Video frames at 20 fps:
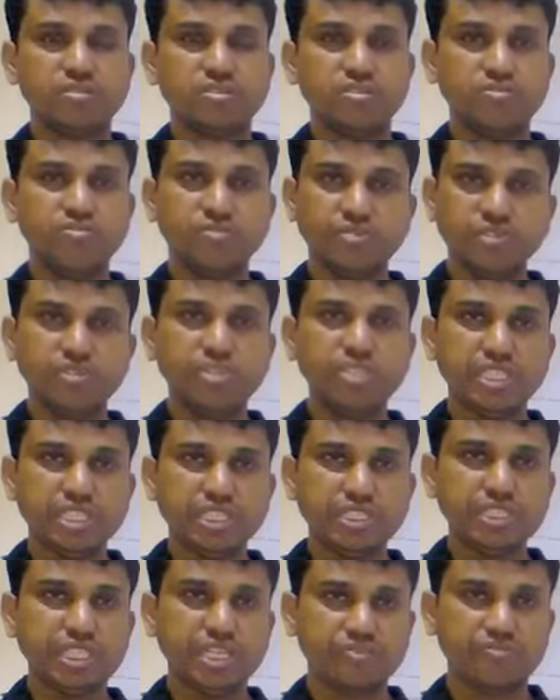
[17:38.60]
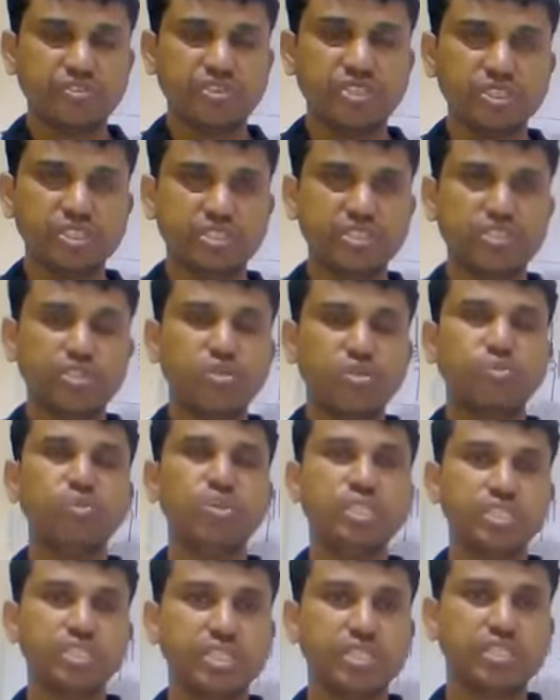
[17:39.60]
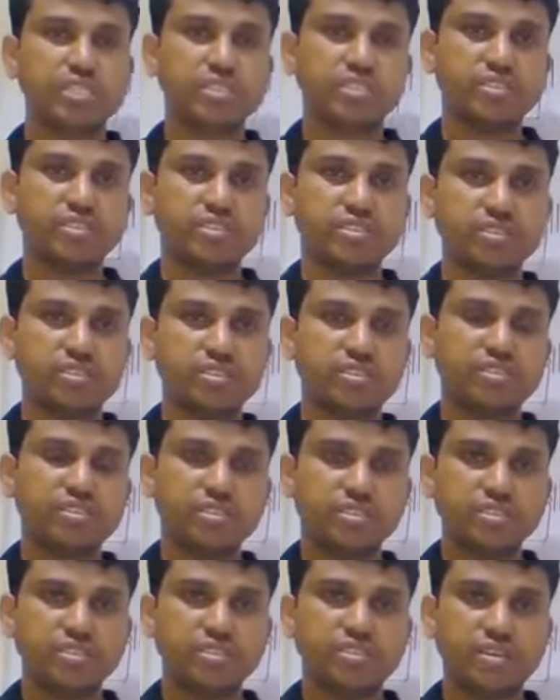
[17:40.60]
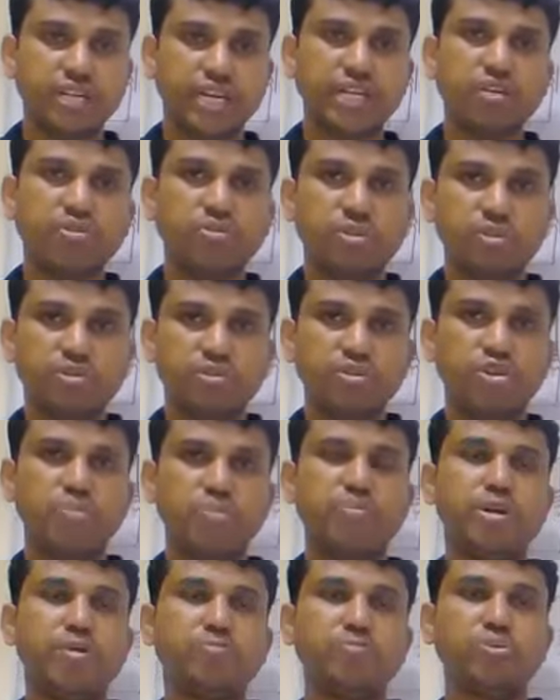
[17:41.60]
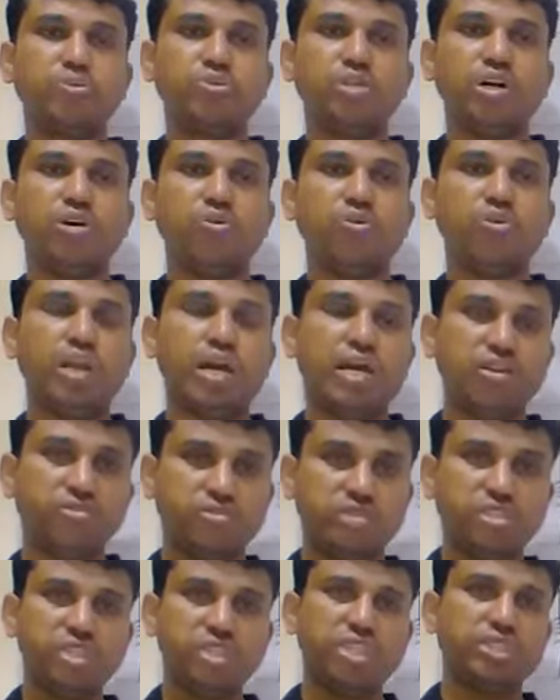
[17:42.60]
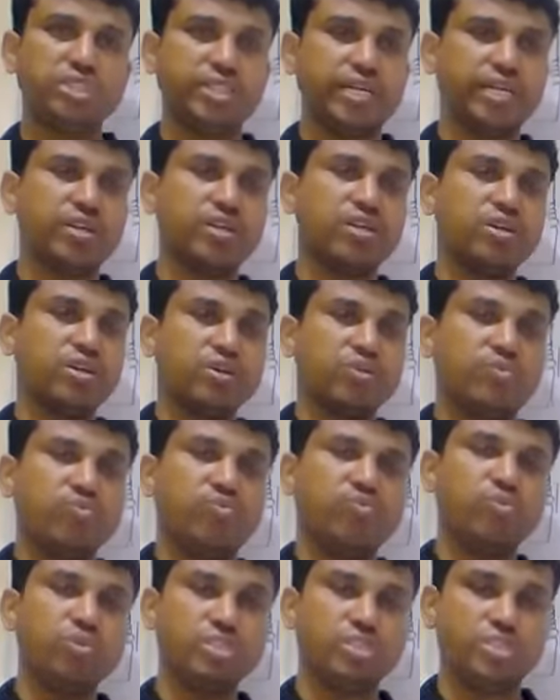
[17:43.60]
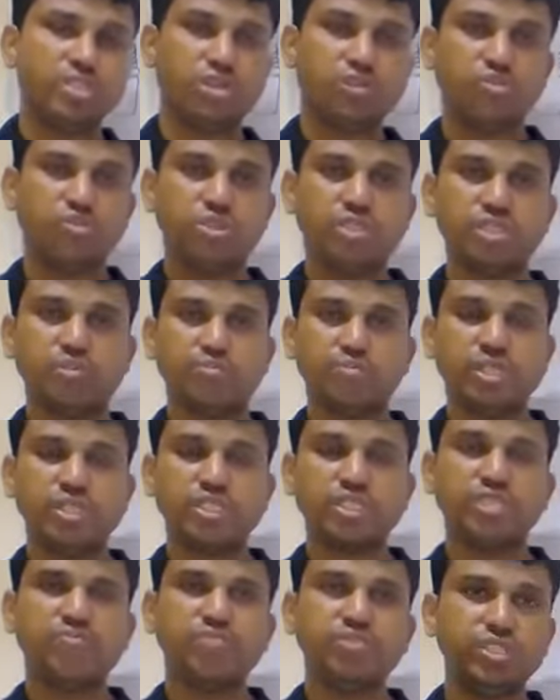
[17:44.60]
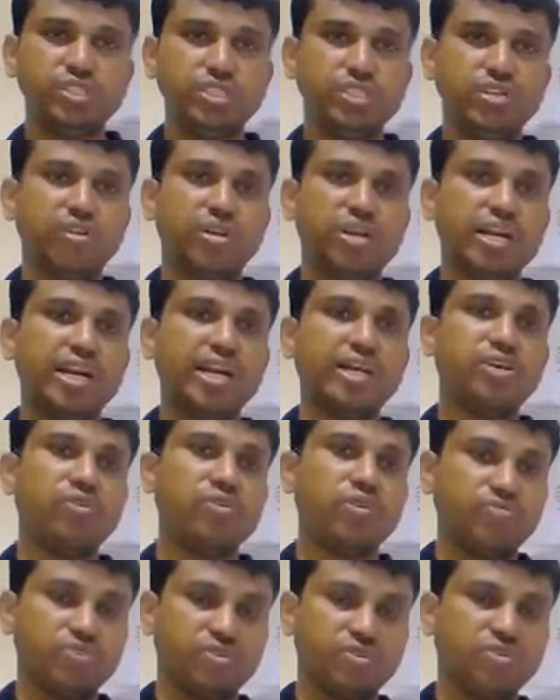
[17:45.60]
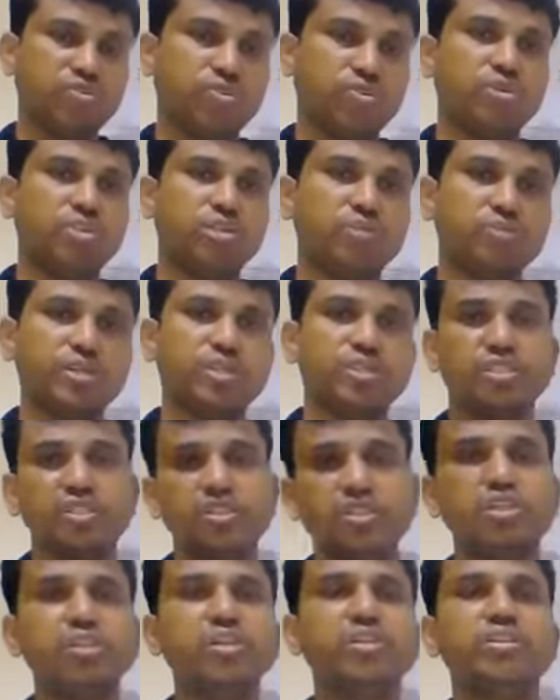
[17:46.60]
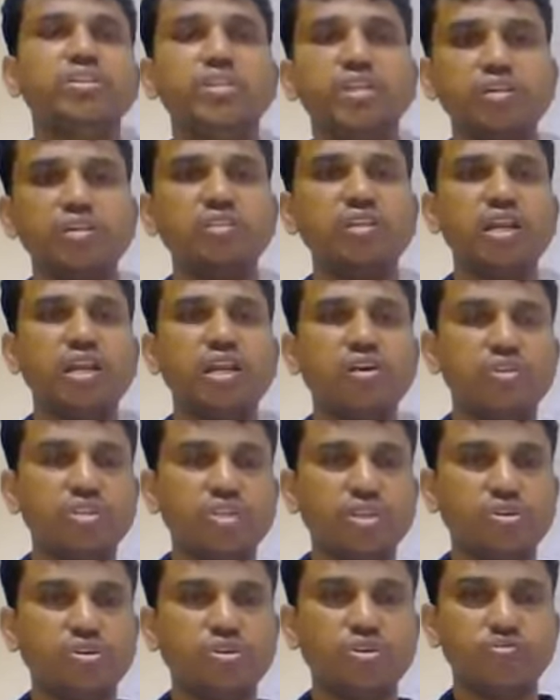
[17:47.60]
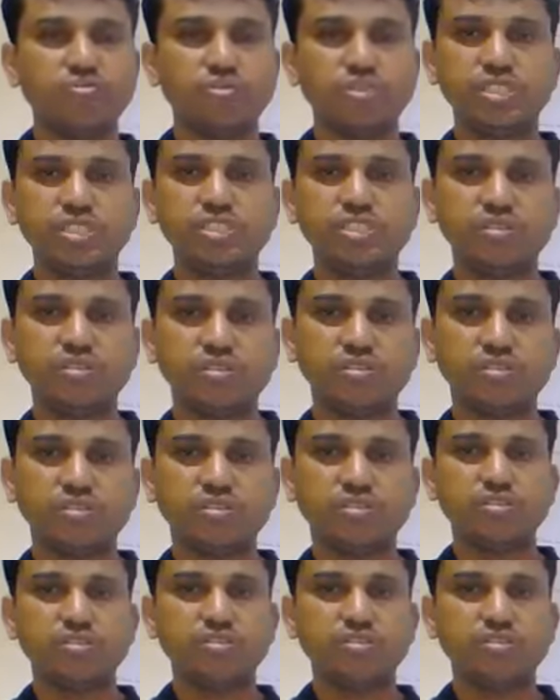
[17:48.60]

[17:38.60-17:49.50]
You'll just check first who is it, right? You'll peep through the hole and you'll just check who is the person. If he's your relative or if you know the person, then you'll allow in your home. Is it not?